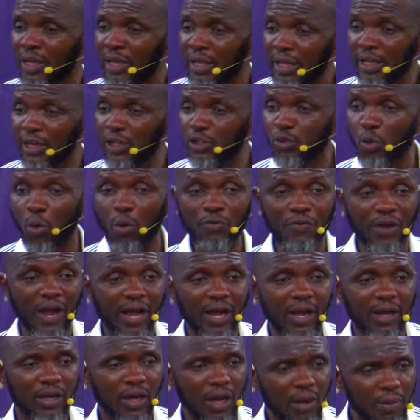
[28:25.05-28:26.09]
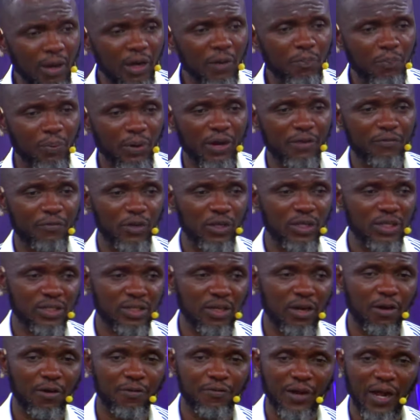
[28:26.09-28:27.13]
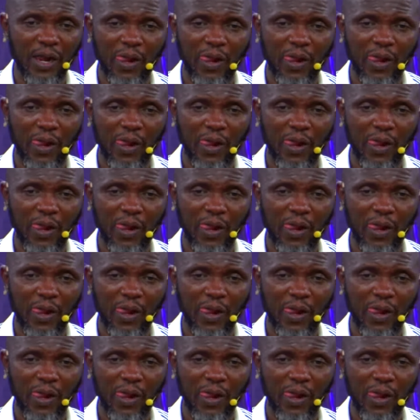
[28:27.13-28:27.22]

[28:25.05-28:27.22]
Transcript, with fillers: it is over. Come and pray for yourself.